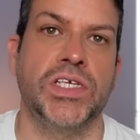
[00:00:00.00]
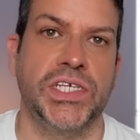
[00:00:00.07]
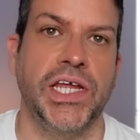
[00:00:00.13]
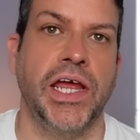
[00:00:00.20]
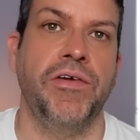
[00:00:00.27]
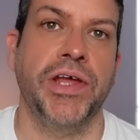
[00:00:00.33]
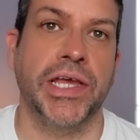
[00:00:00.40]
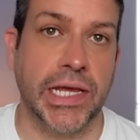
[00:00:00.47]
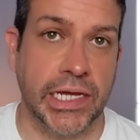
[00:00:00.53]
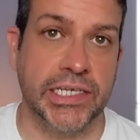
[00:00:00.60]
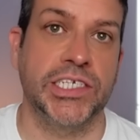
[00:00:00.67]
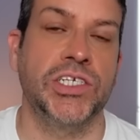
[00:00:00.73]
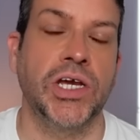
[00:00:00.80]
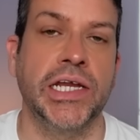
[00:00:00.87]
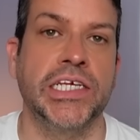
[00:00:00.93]
staring at
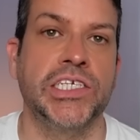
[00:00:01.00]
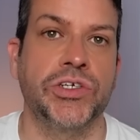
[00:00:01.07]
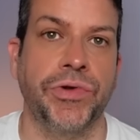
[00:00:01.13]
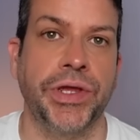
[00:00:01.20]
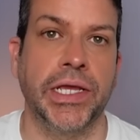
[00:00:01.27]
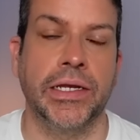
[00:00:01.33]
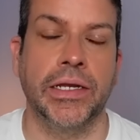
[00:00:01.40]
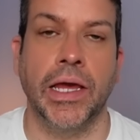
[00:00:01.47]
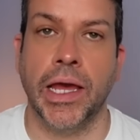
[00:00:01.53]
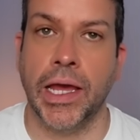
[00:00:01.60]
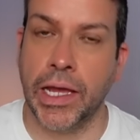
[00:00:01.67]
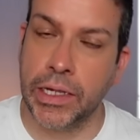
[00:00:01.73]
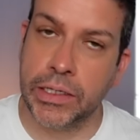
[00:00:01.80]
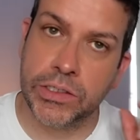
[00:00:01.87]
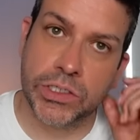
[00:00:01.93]
a tiny screen
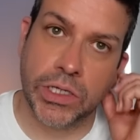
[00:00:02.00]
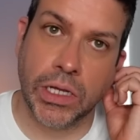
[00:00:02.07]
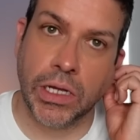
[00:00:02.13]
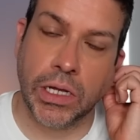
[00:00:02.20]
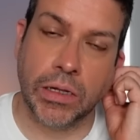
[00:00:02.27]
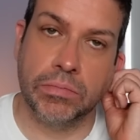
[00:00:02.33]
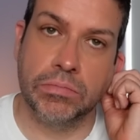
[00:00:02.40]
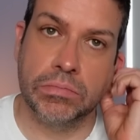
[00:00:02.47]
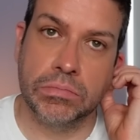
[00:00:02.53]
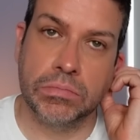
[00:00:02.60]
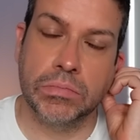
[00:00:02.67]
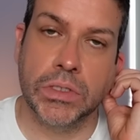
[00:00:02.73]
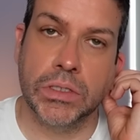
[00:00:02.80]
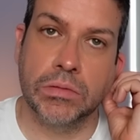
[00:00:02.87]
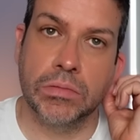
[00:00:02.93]
and
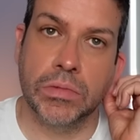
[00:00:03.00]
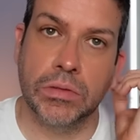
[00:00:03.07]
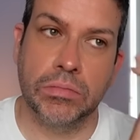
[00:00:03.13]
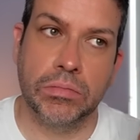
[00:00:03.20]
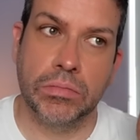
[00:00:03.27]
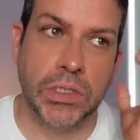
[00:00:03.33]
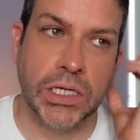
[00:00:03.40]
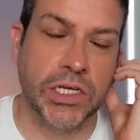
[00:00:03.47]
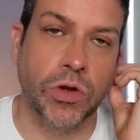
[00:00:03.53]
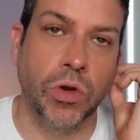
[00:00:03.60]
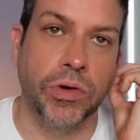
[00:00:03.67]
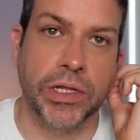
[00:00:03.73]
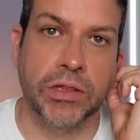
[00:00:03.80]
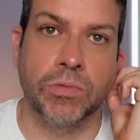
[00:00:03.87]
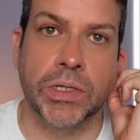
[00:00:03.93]

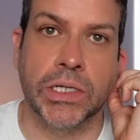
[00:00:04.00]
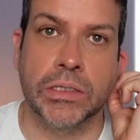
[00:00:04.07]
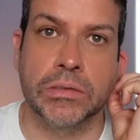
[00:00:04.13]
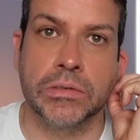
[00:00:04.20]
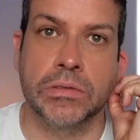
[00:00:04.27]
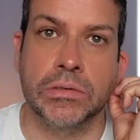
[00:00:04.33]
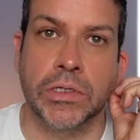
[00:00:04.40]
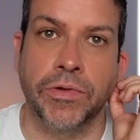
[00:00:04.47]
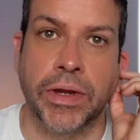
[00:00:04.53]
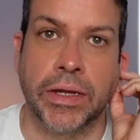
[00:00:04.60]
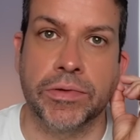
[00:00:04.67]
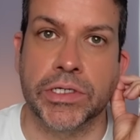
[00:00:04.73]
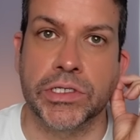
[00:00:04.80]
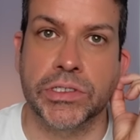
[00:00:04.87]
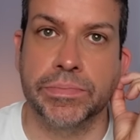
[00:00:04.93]
ignoring the world
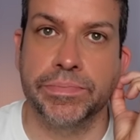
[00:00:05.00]
around us.